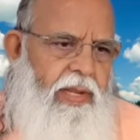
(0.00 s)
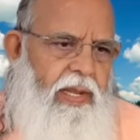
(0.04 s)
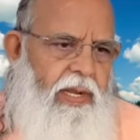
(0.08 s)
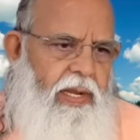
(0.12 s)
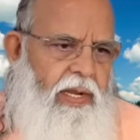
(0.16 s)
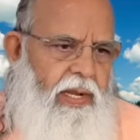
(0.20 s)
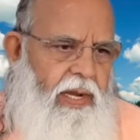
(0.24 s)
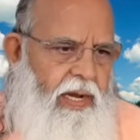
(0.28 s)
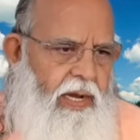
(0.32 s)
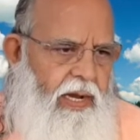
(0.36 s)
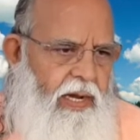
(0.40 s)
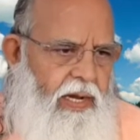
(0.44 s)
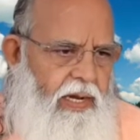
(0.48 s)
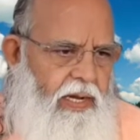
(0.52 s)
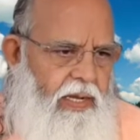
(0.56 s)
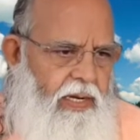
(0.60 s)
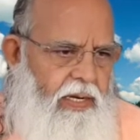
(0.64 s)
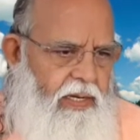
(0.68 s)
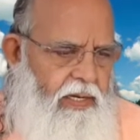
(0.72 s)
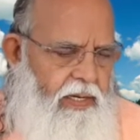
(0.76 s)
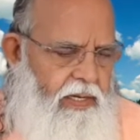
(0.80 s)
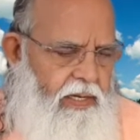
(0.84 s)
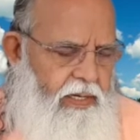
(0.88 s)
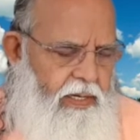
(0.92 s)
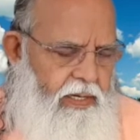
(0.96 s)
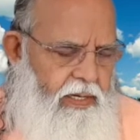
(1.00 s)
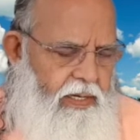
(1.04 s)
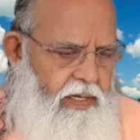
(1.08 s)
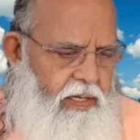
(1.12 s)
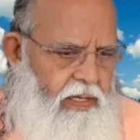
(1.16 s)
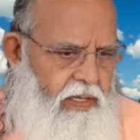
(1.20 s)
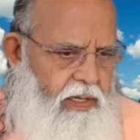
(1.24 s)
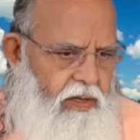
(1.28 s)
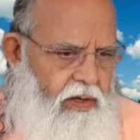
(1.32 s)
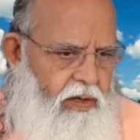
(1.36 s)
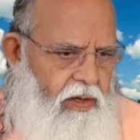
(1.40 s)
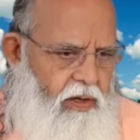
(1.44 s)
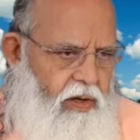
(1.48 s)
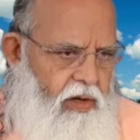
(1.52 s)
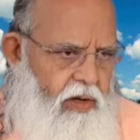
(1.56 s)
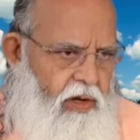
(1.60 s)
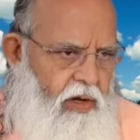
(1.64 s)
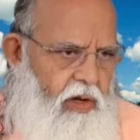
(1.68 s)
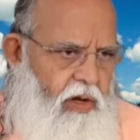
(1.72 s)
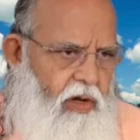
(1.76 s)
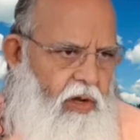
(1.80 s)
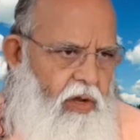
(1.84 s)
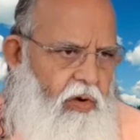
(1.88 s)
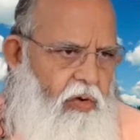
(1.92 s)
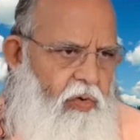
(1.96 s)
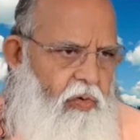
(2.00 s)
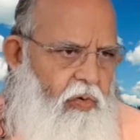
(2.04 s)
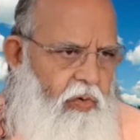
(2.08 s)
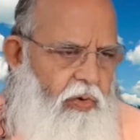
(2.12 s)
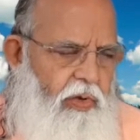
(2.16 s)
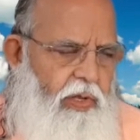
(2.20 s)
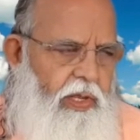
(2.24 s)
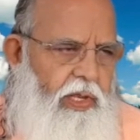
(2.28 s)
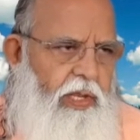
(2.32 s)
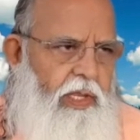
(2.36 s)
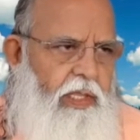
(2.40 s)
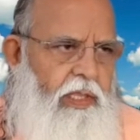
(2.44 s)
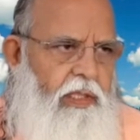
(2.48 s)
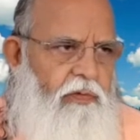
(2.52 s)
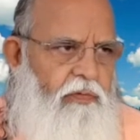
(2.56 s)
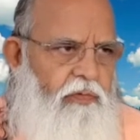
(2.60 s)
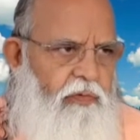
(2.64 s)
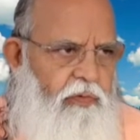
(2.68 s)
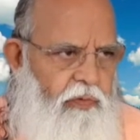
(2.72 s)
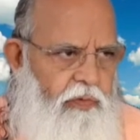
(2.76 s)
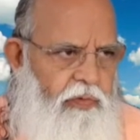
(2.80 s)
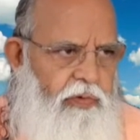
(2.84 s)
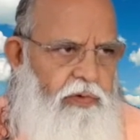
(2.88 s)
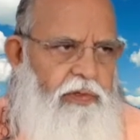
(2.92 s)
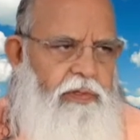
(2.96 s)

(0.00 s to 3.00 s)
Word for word: a car or cooking the food.